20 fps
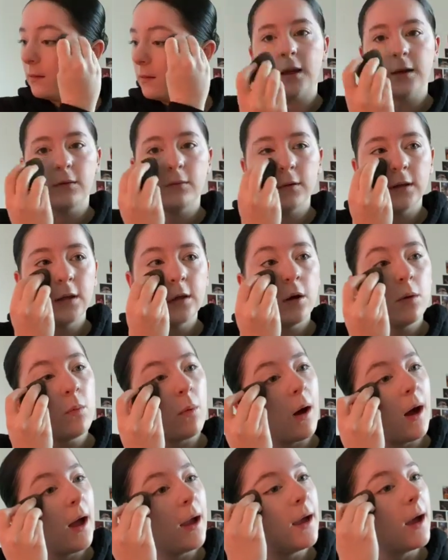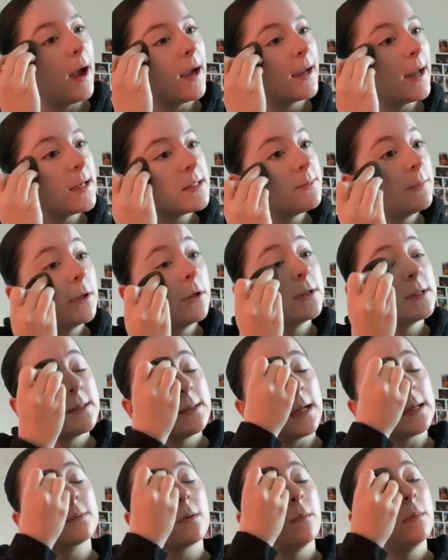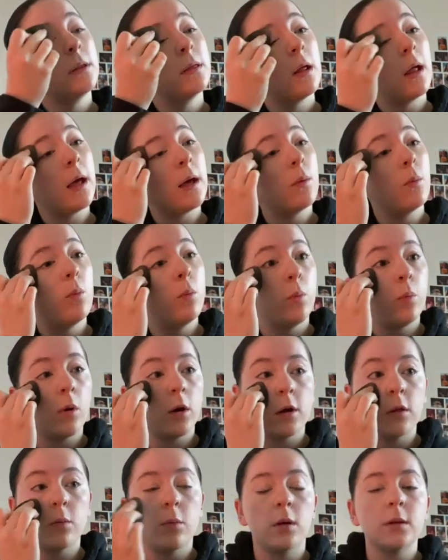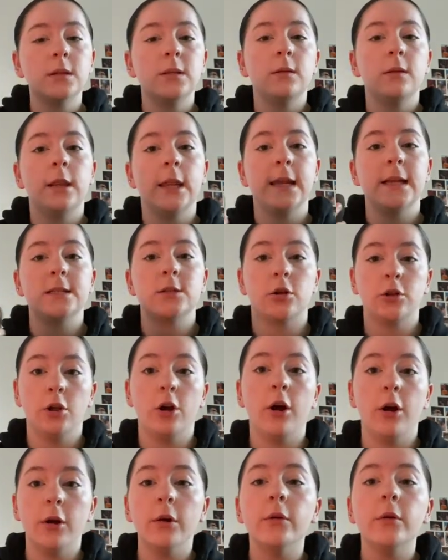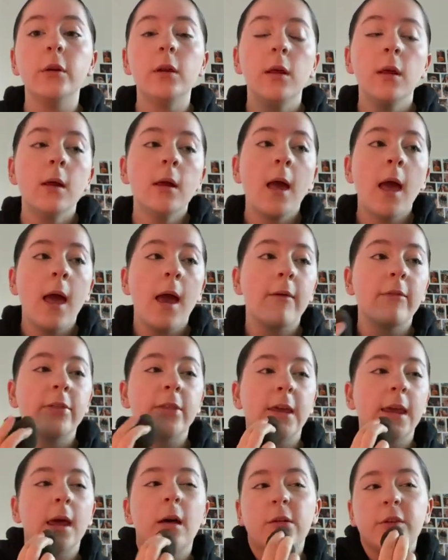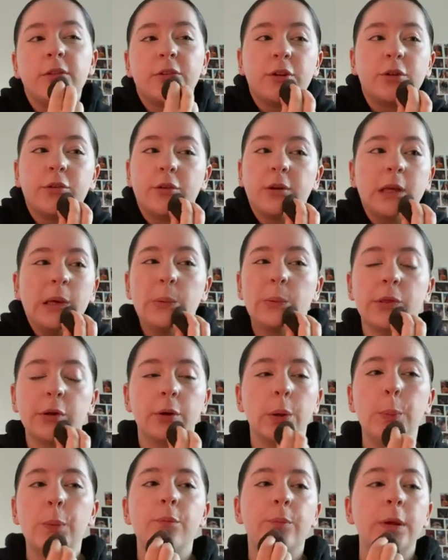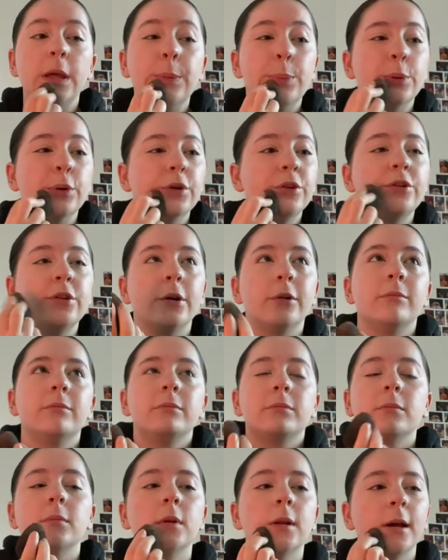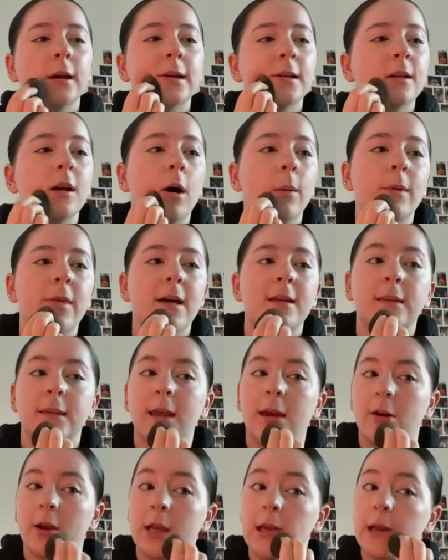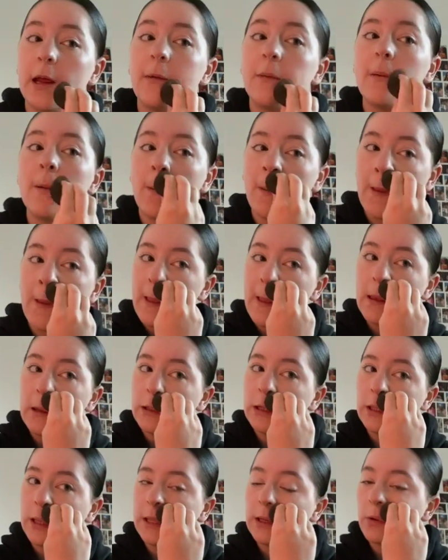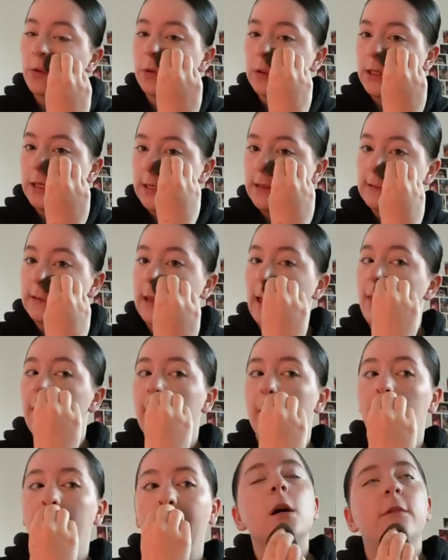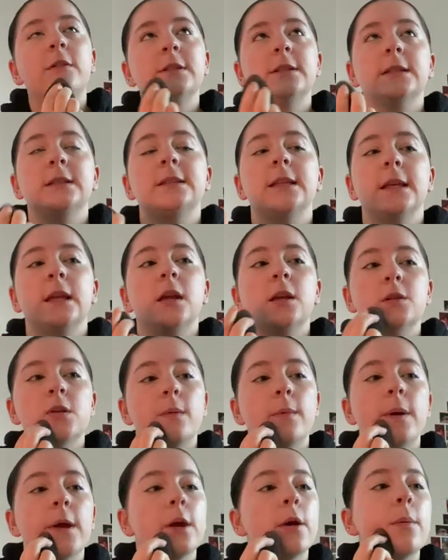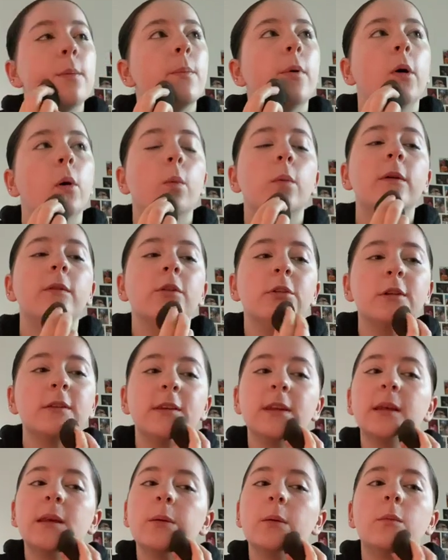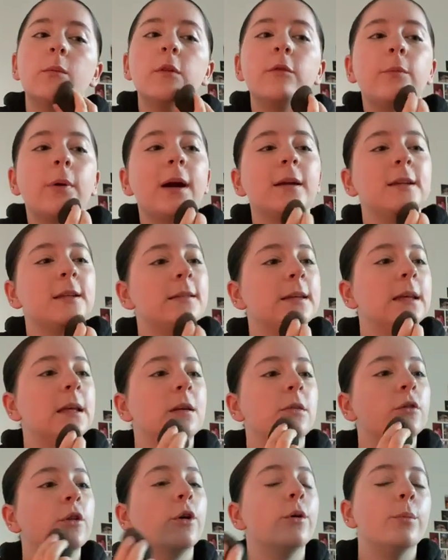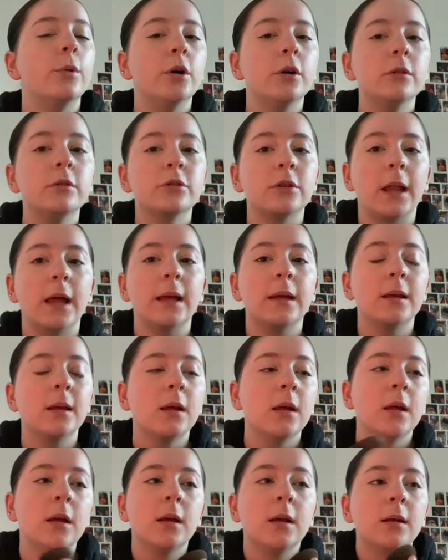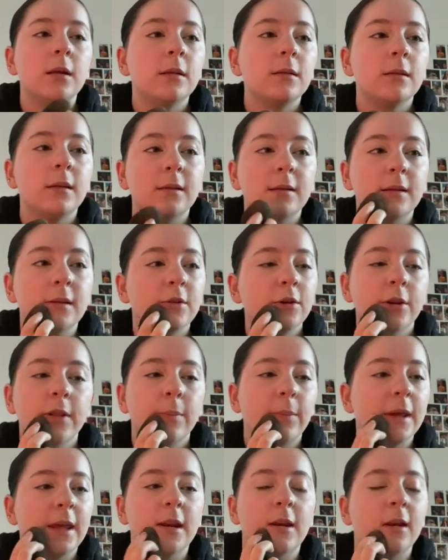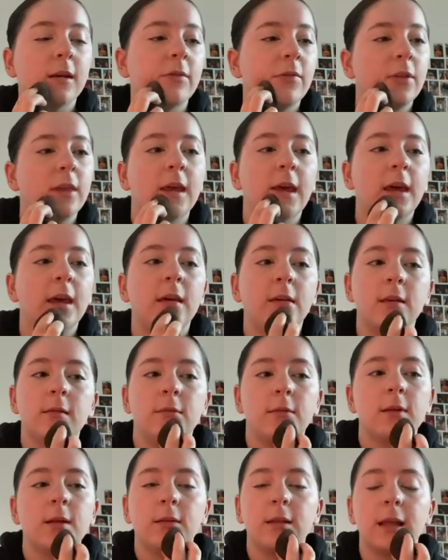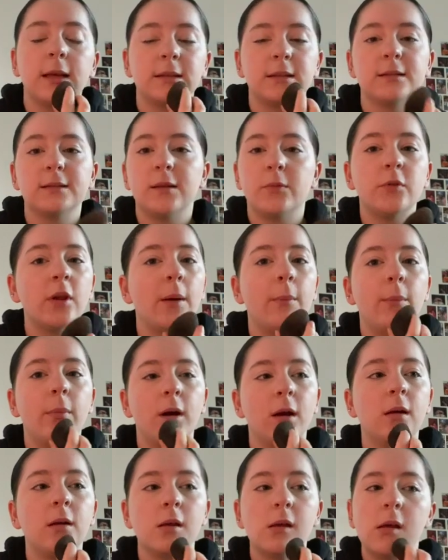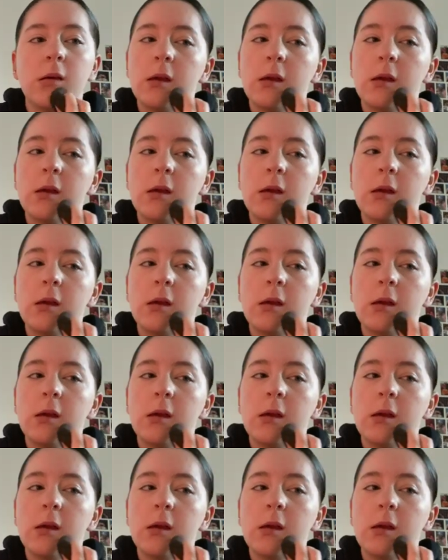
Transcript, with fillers: I don't really know why. I guess because that's probably the, like one of the ones that it's on your own. Everything else, you're doing it with a group of people, so like, it can't be that scary, you know? You're like all in it together. Obviously singing is on my own, but we've done singing, we've practiced singing so much, like since literally the beginning of the year, like since September.